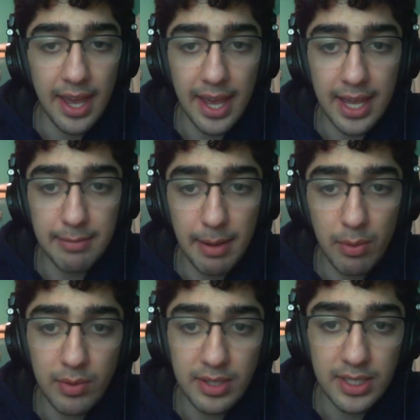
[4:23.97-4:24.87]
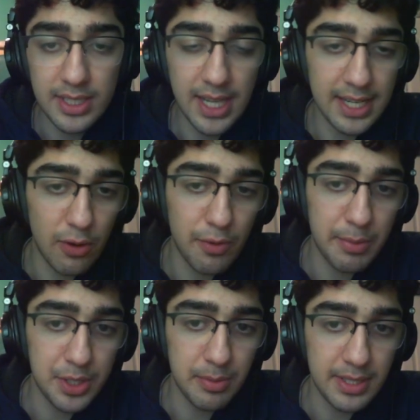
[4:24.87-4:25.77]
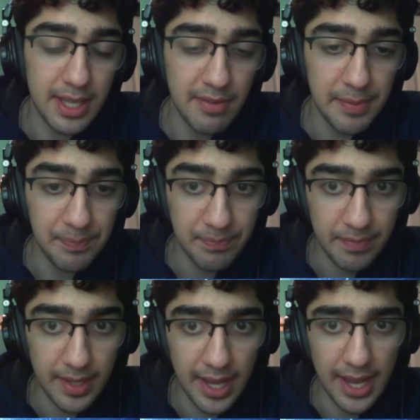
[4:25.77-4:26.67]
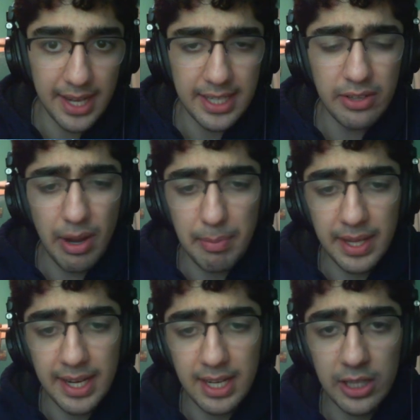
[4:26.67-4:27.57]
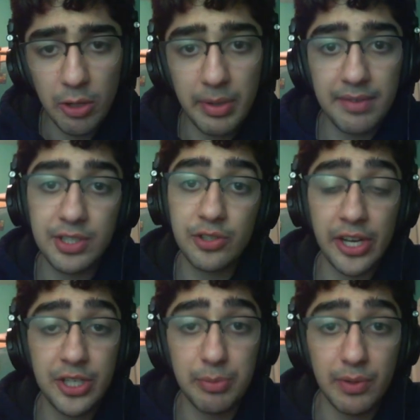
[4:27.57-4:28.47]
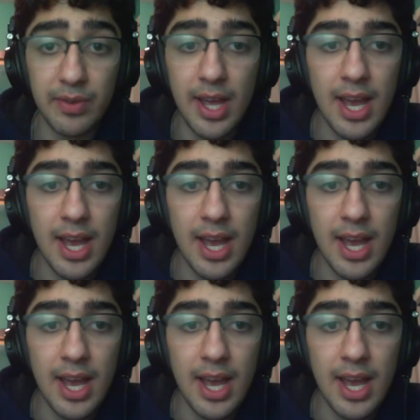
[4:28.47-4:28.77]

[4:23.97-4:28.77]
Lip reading: and my opponent decided to go for bishop e7, and here I played a little bit of a strange move.